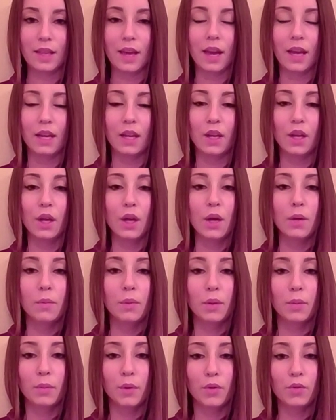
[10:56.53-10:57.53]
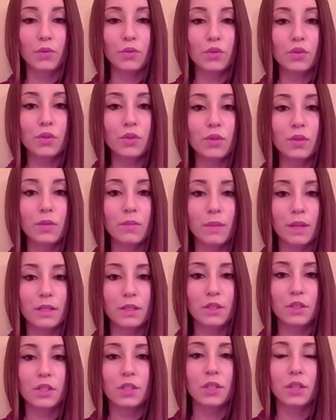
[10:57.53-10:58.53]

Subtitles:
Next slide. Promotional